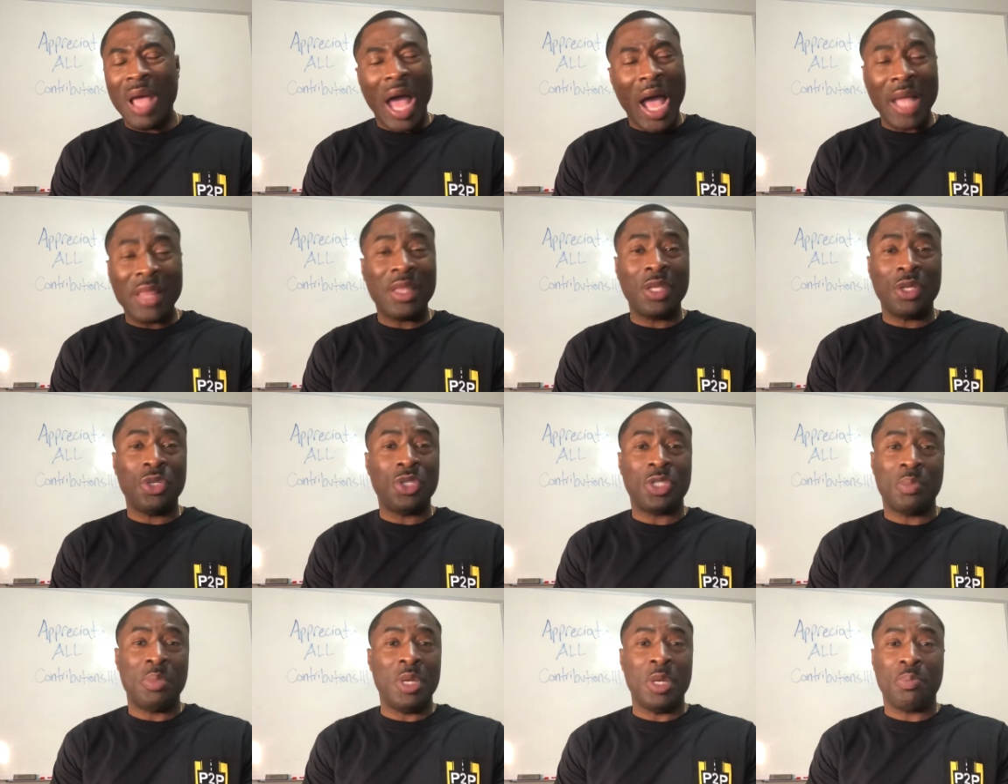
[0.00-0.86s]
I think you
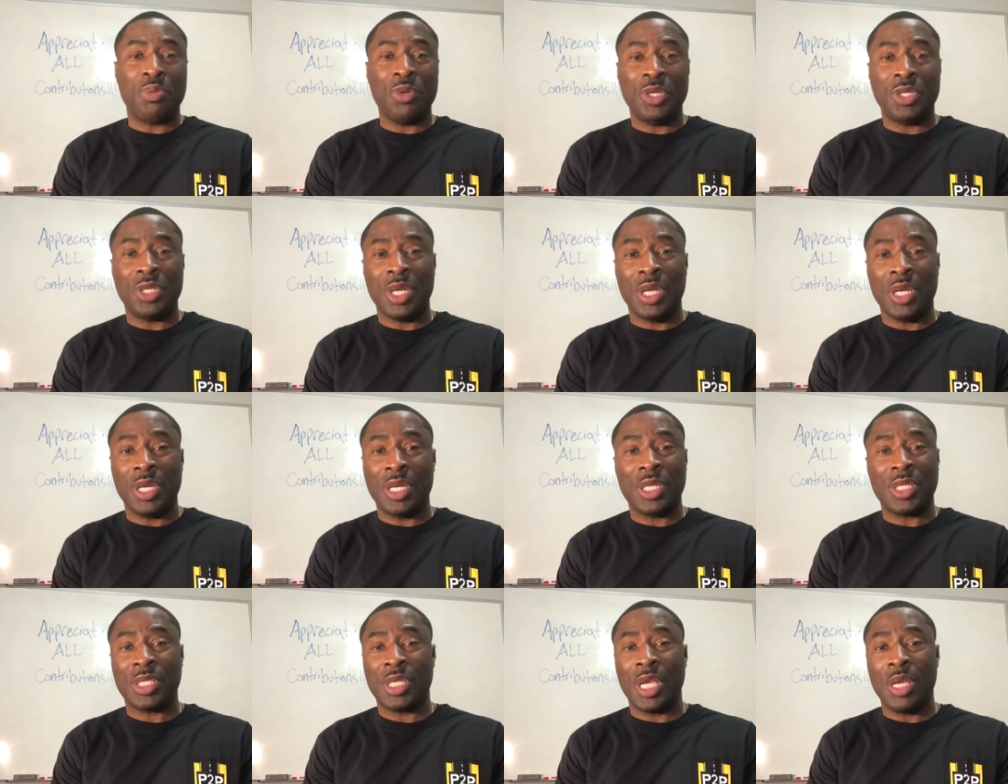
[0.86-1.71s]
should be appreciated
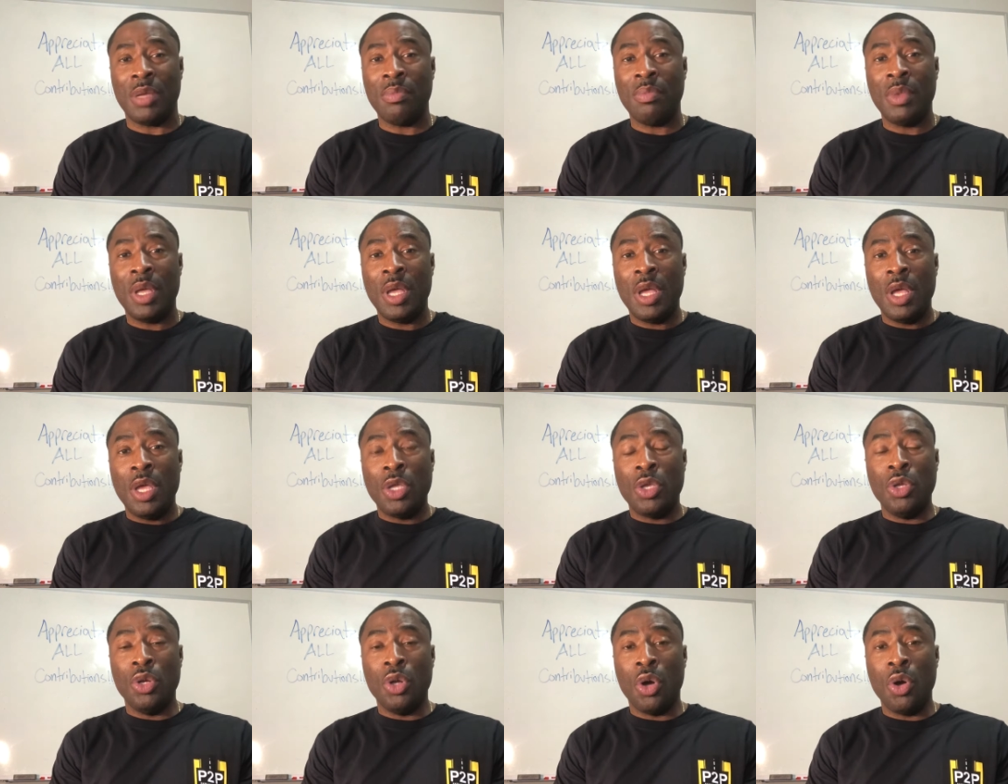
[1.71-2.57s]
the same.
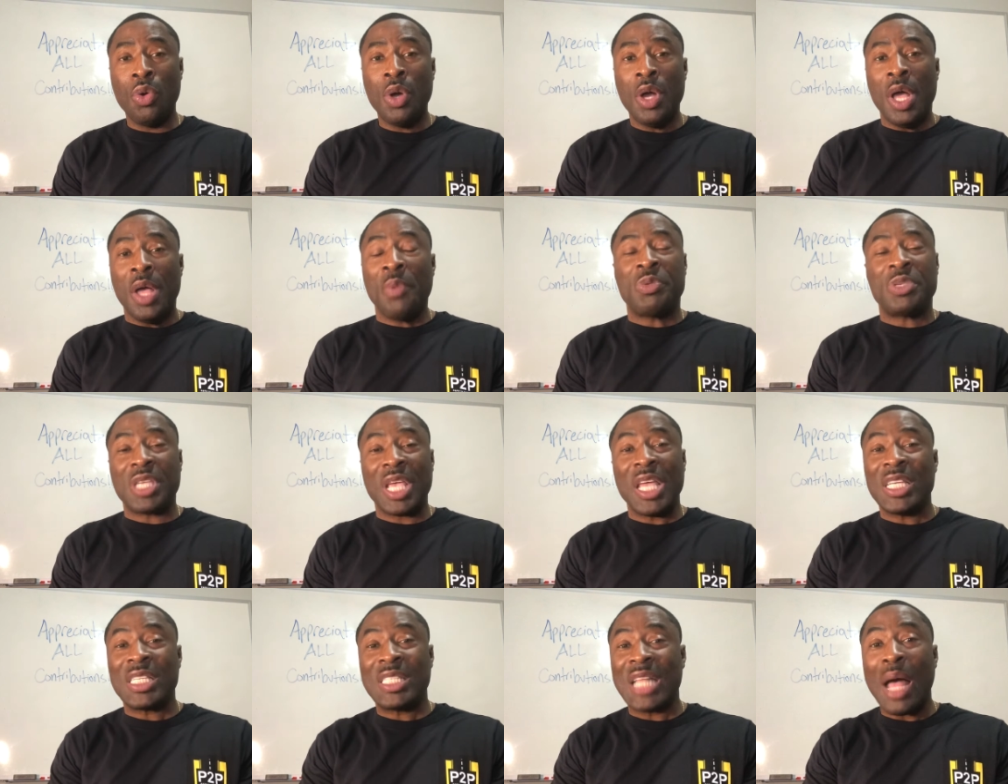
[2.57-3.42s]
You know, say
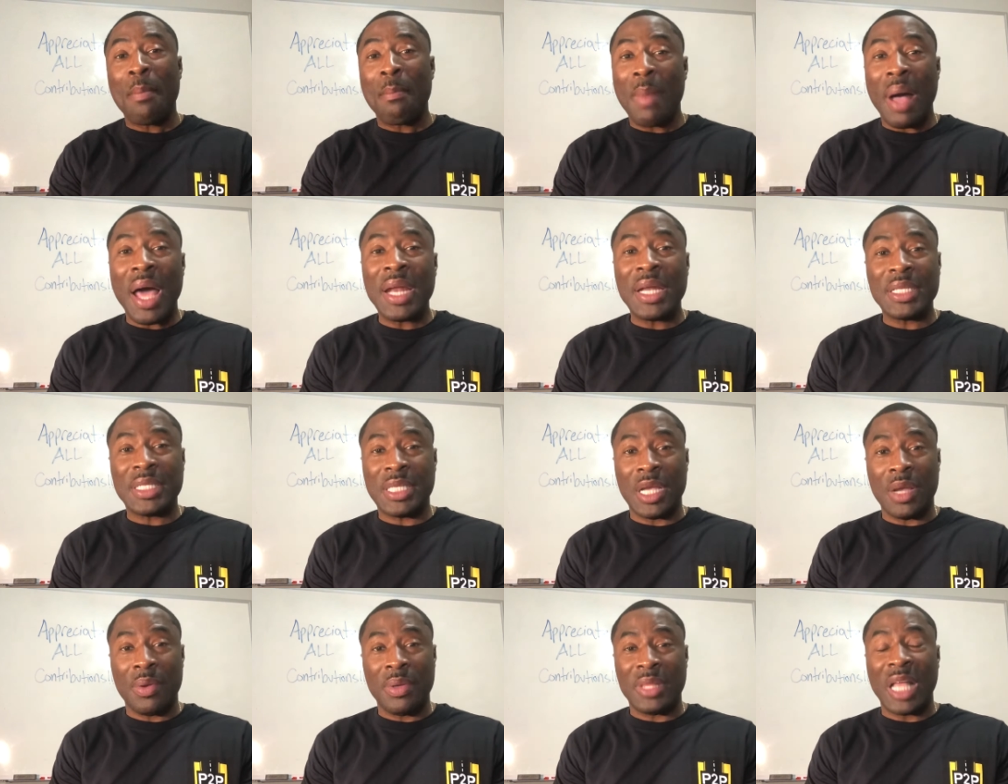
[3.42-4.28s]
it's not
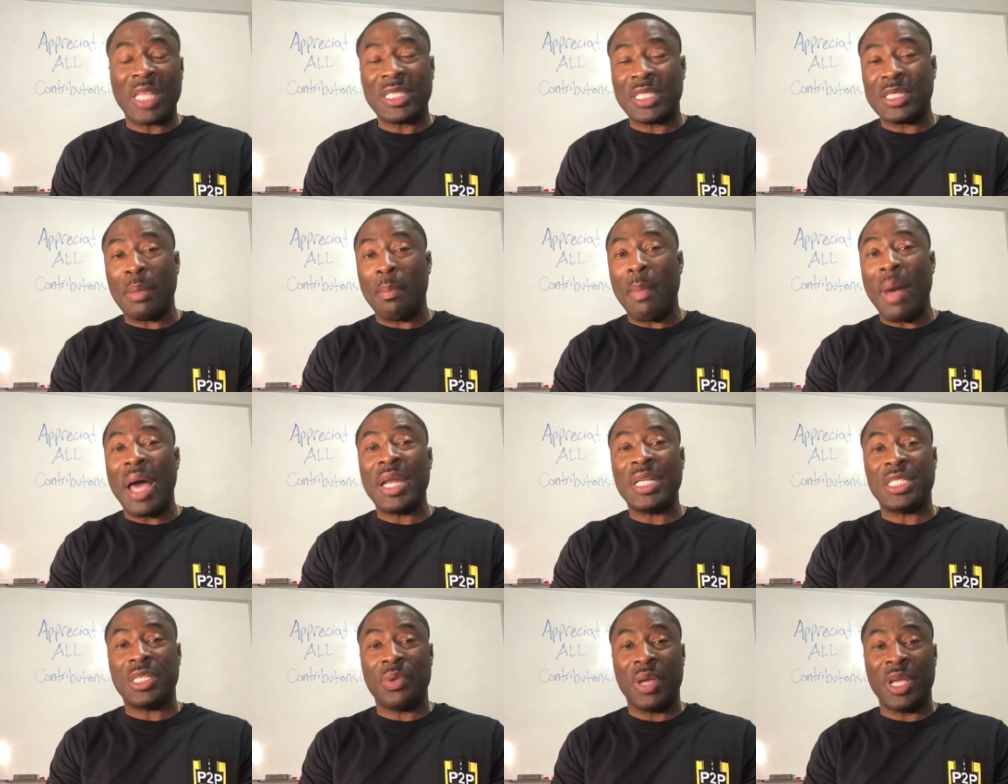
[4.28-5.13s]
monetary. That's just a
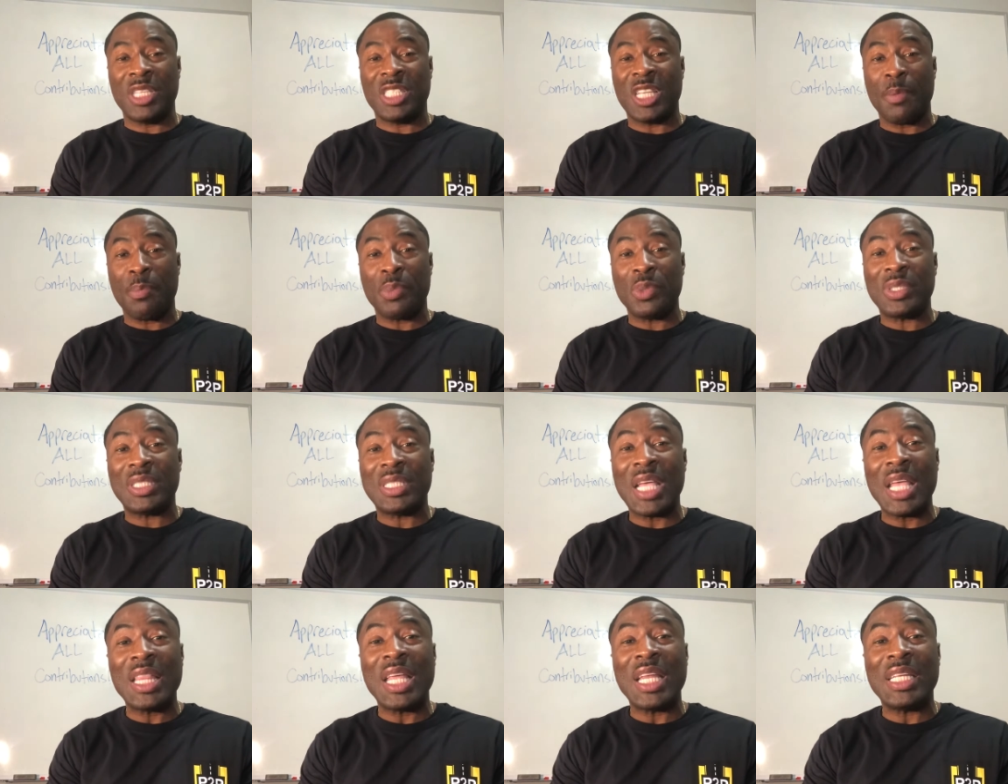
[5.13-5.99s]
monetary example.
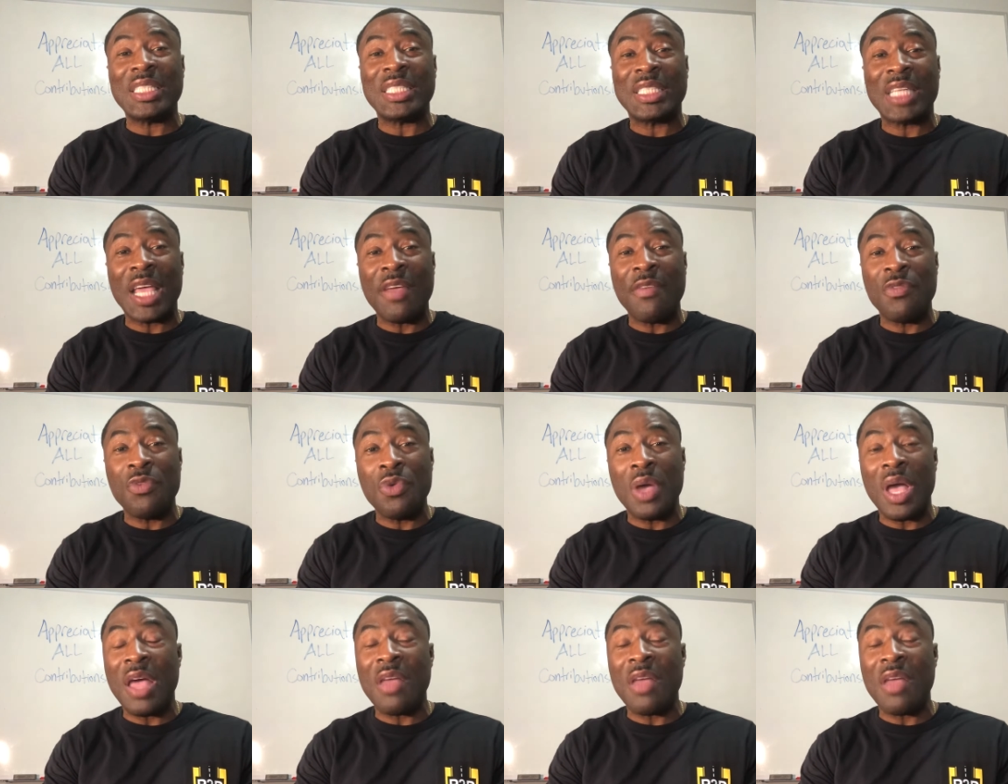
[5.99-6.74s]
Say they just gave you